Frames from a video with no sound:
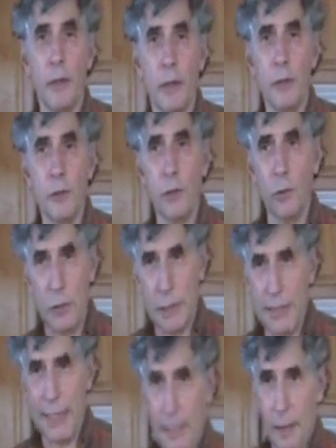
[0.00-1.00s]
of these, you'll
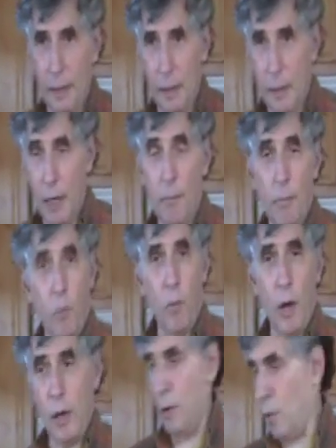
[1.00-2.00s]
see the
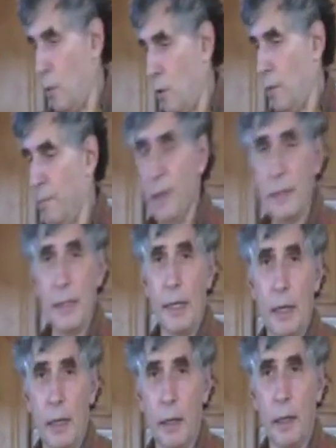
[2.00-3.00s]
#1 herb that's
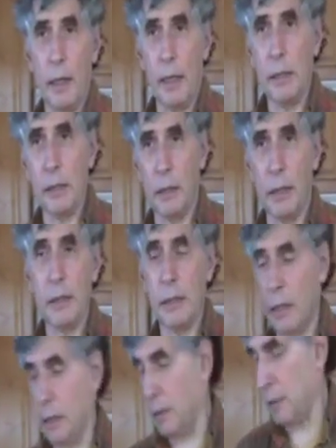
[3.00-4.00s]
in it is
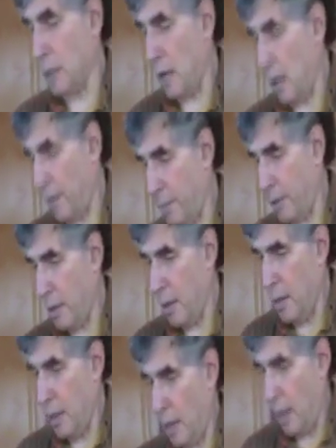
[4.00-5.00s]
listed at the top.
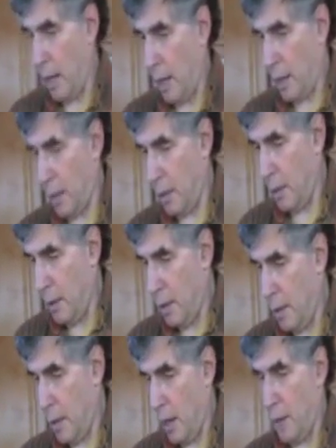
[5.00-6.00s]
And
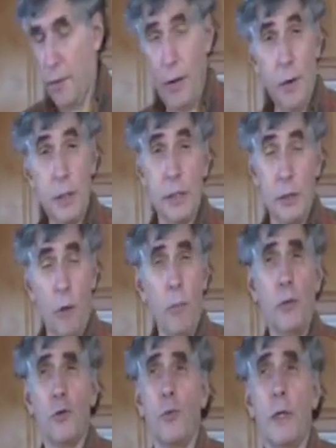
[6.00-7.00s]
there is so
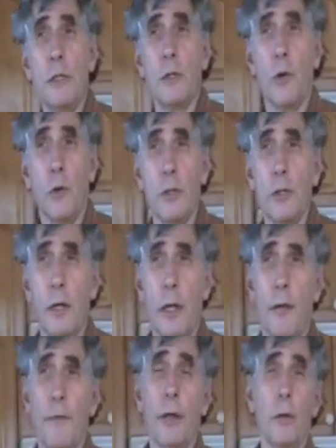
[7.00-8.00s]
much research.
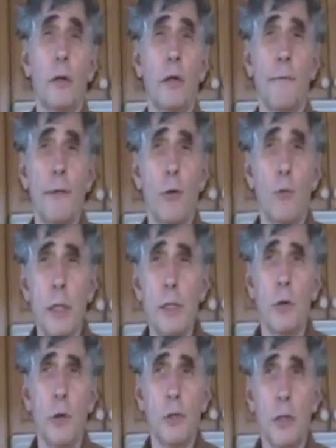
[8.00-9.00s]
If you
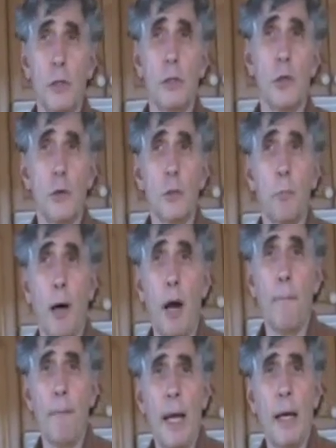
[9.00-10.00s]
research and search
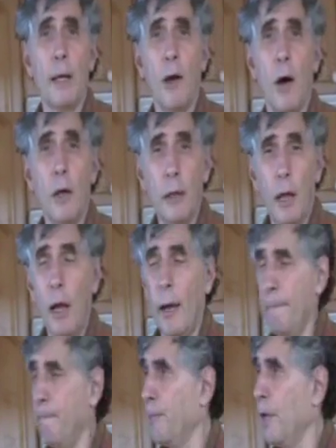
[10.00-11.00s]
PubMed
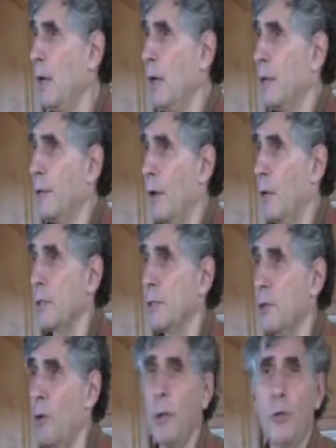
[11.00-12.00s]
online, there is
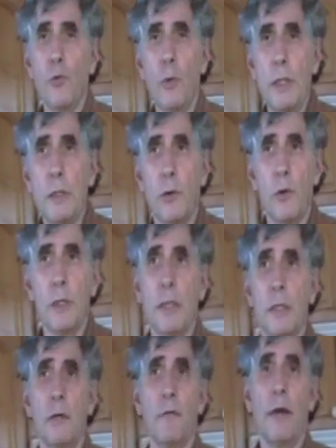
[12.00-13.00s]
so much research
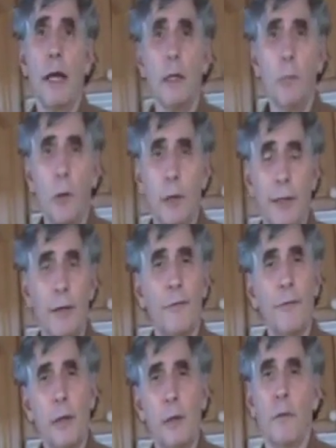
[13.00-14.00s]
that's available in the
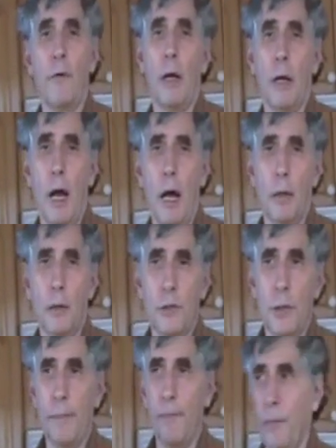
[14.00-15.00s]
field of oncology